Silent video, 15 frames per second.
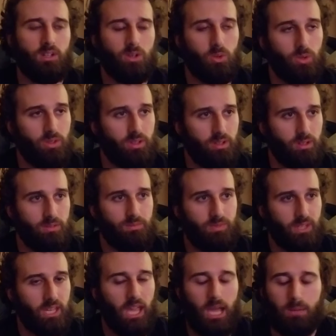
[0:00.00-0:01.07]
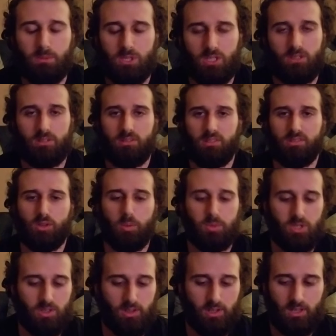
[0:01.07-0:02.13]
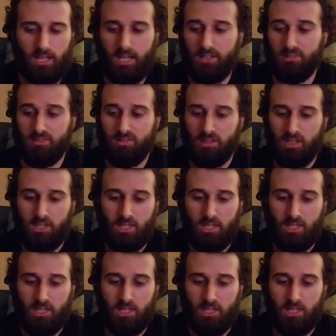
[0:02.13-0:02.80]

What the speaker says: or the caption description of the class,